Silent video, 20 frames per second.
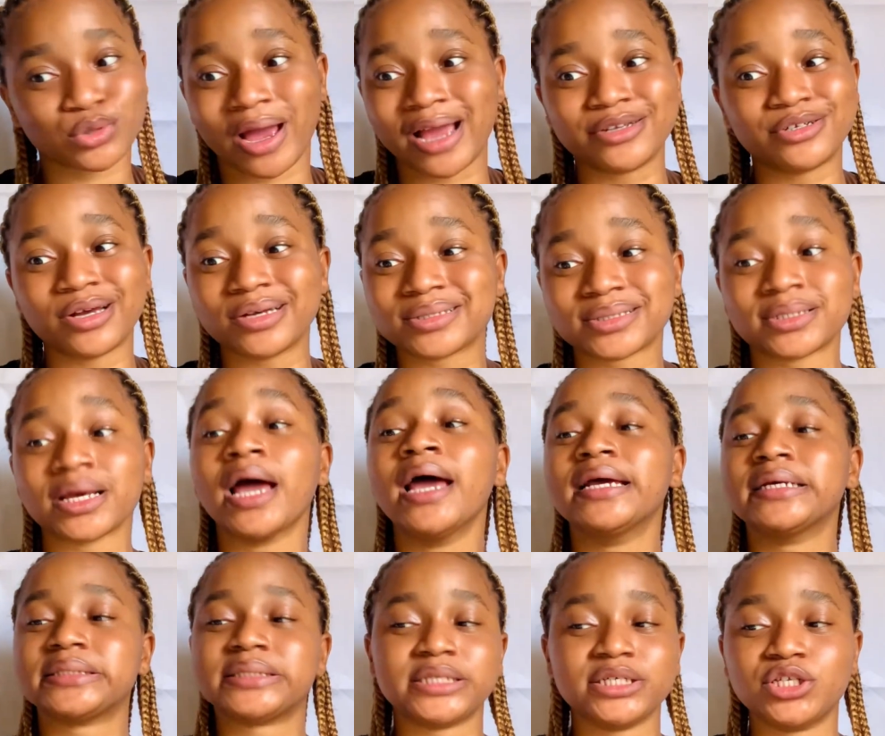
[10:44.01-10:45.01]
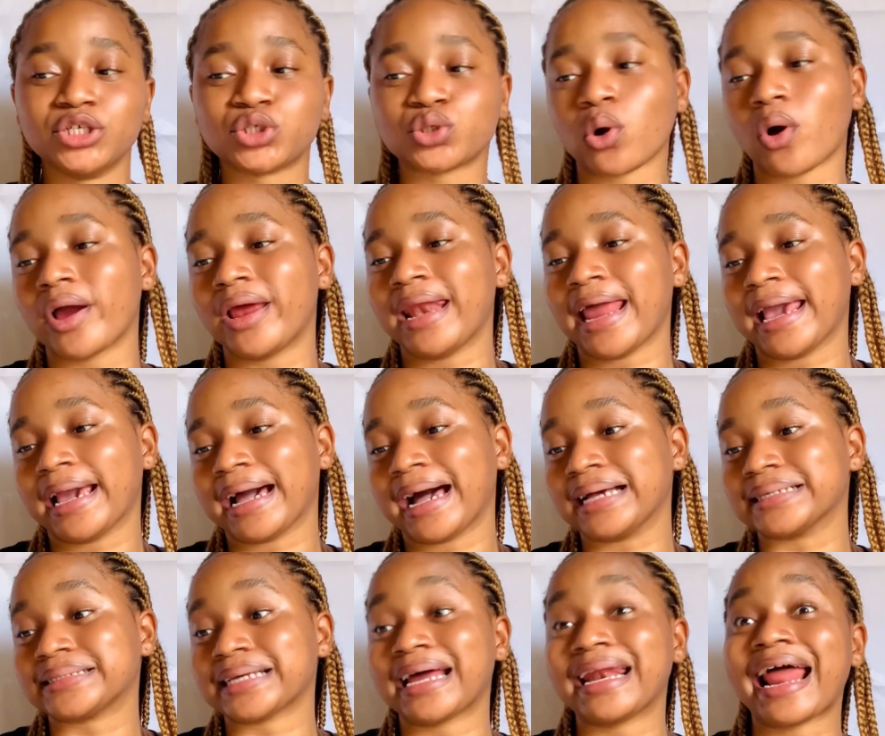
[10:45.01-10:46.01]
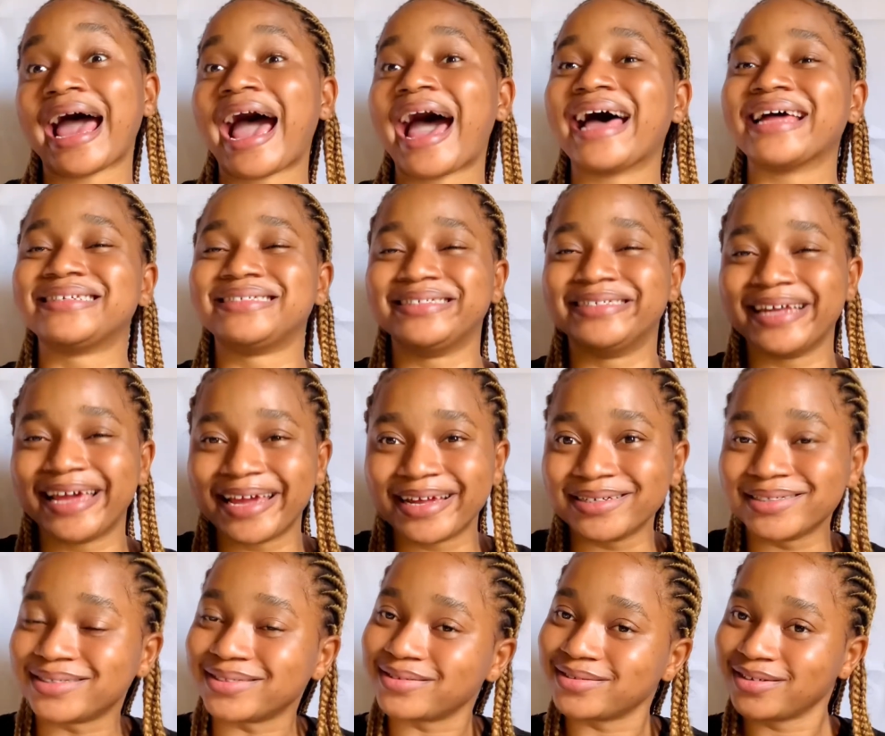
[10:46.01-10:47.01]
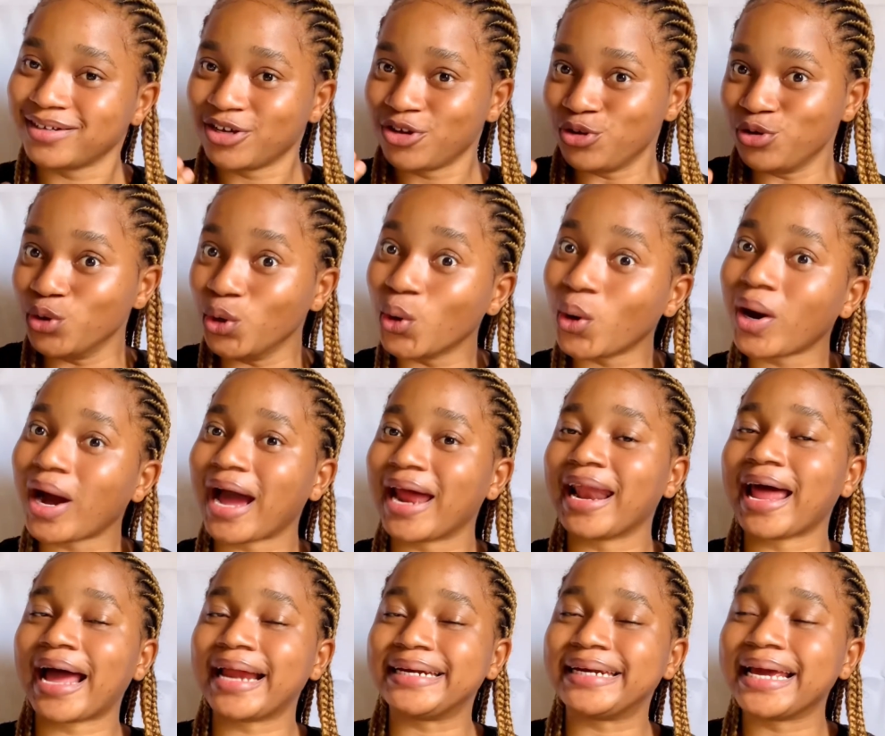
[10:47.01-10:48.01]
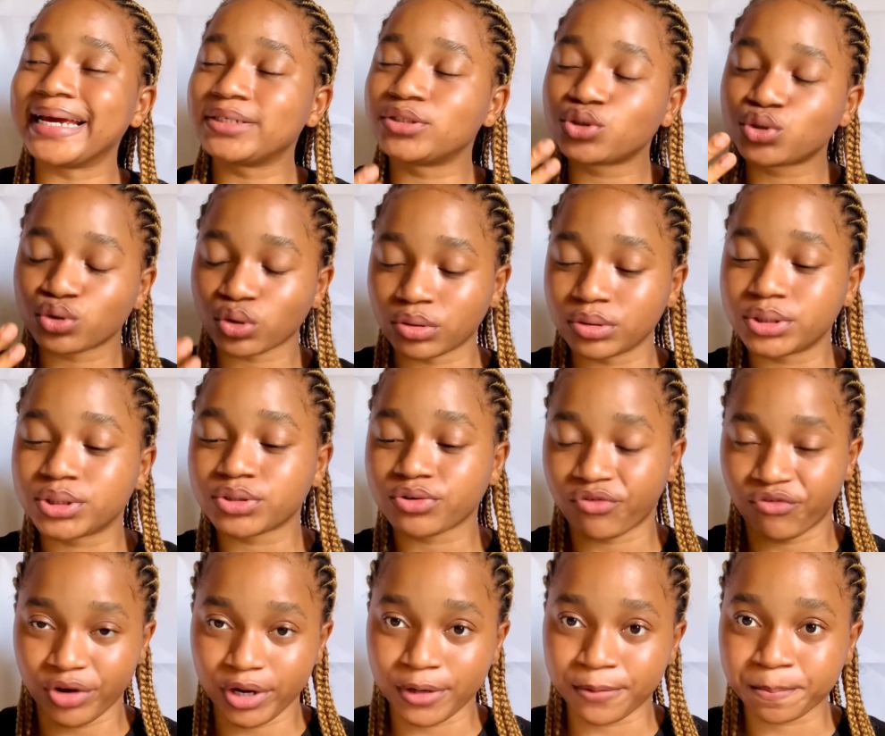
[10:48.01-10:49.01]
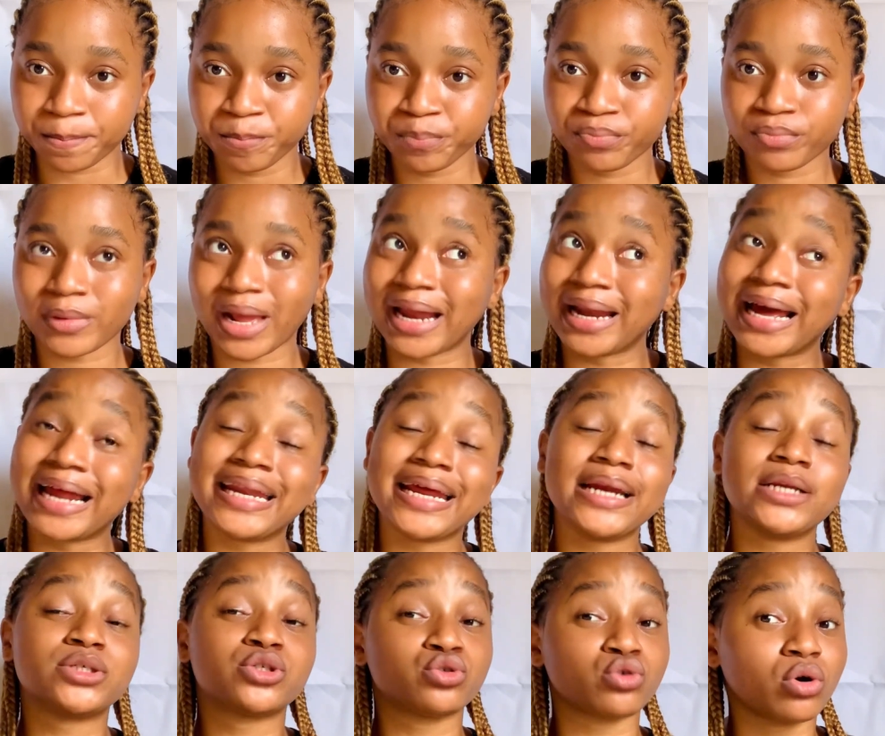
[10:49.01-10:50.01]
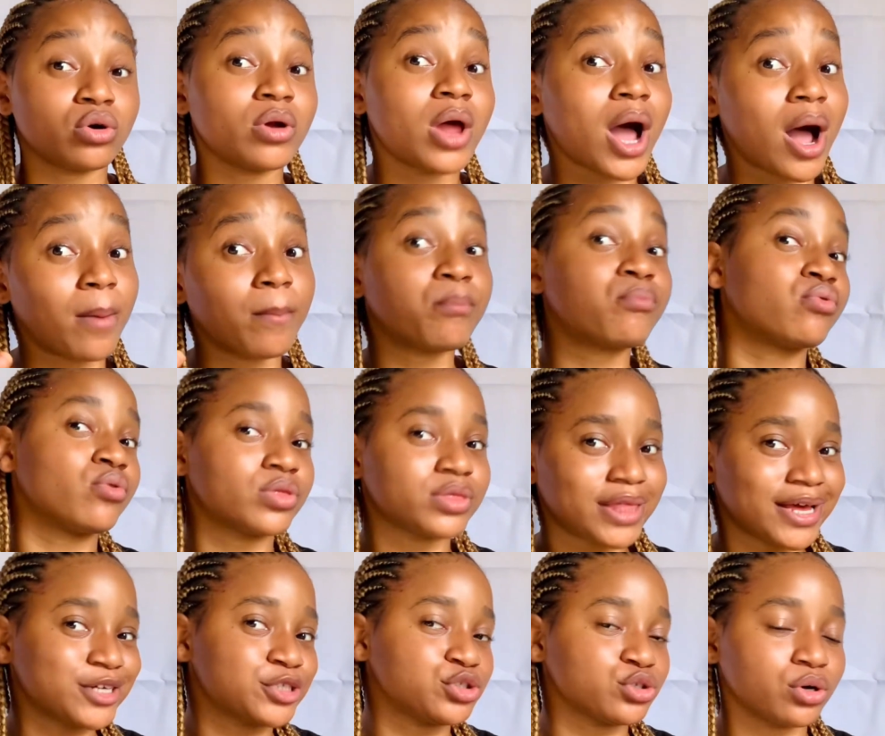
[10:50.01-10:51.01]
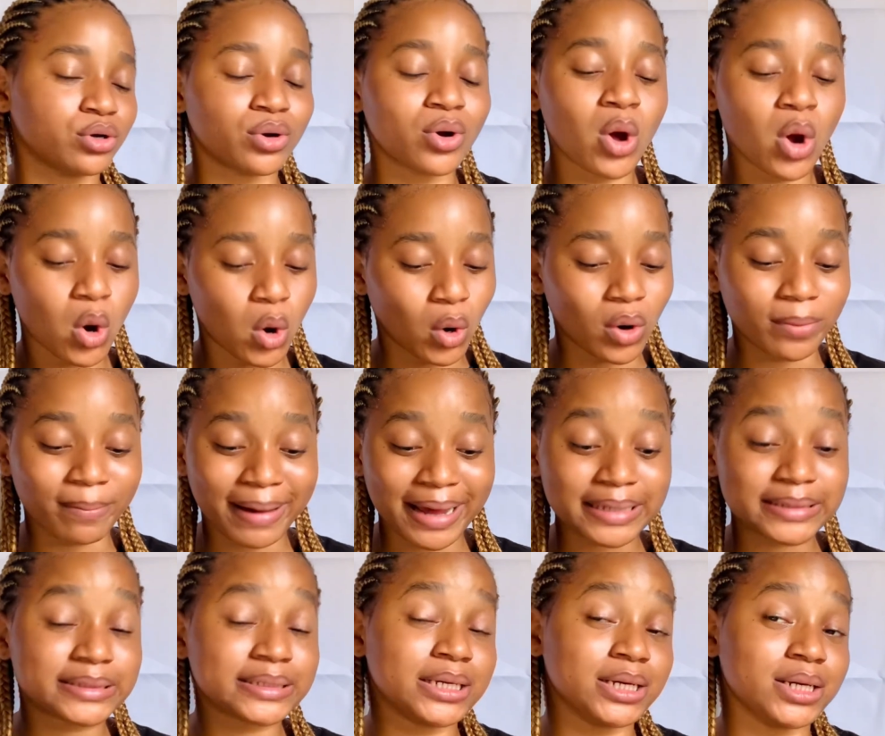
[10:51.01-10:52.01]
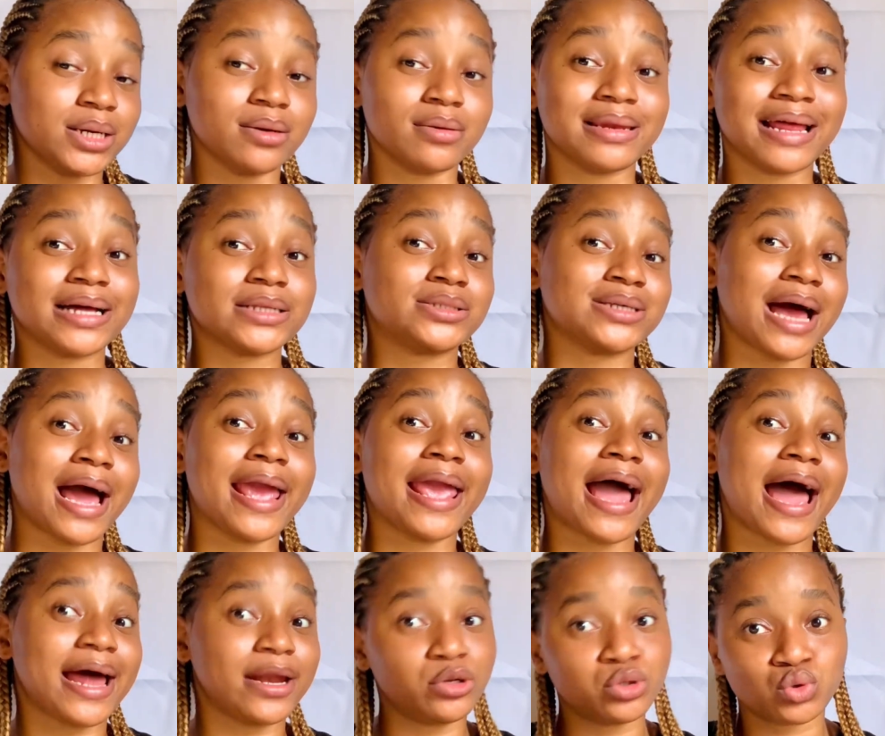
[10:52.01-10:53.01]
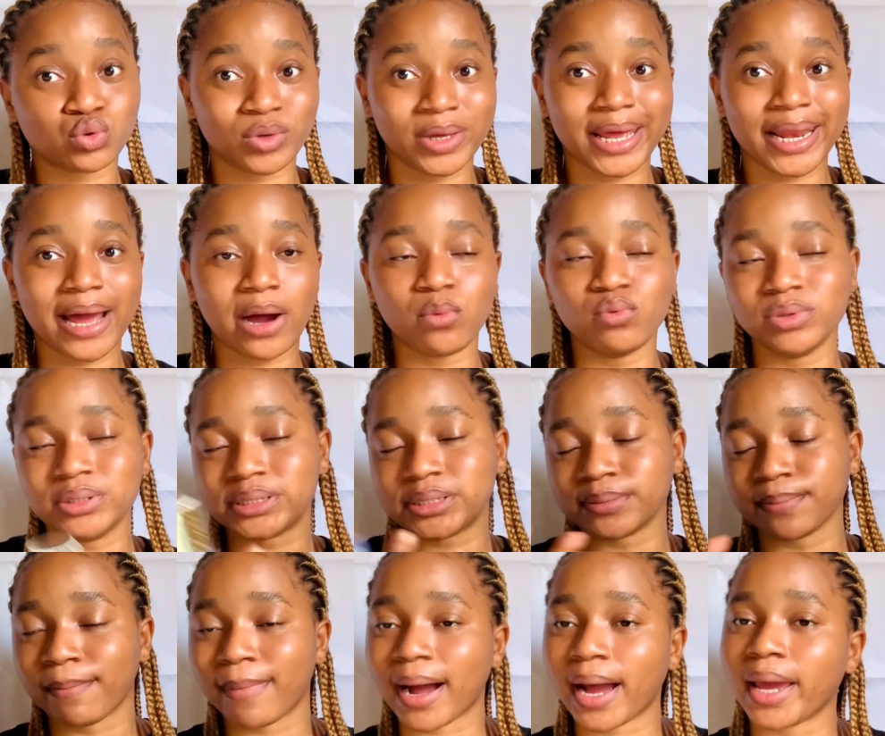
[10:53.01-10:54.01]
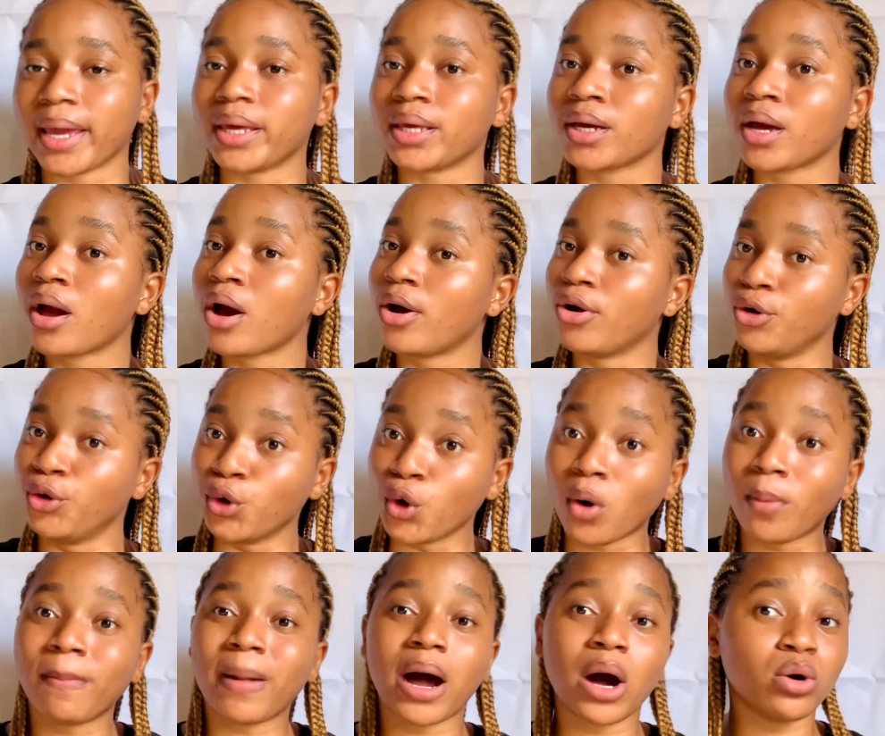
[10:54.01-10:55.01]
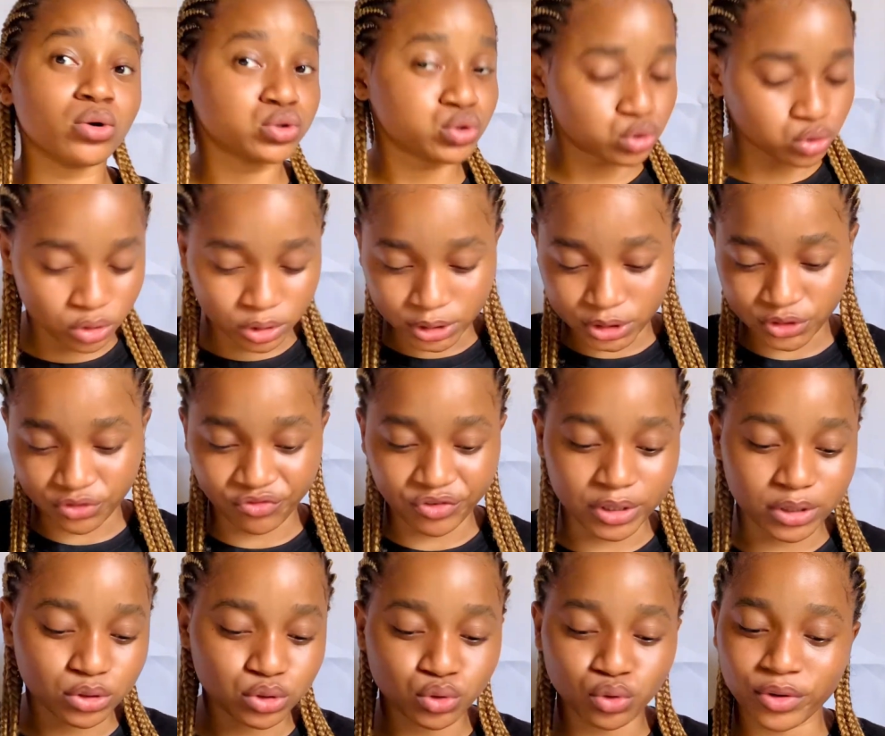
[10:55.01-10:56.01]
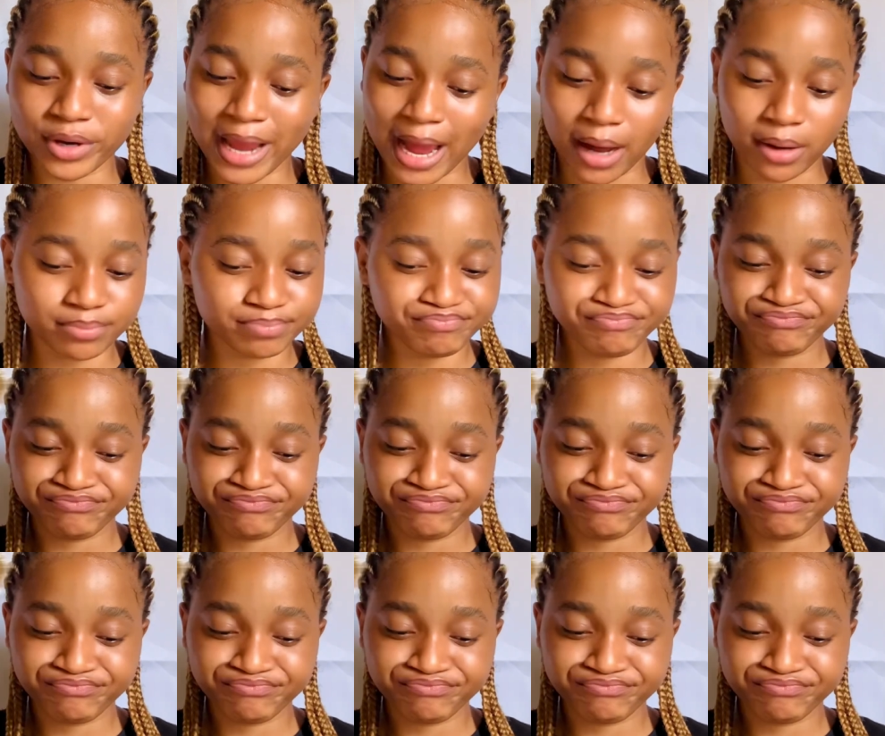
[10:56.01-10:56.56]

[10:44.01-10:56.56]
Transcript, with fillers: So I just see this oil like as an added, you know, an added sunscreen, an added sun um, protection on my skin that I add together with my normal sunscreen. So yeah,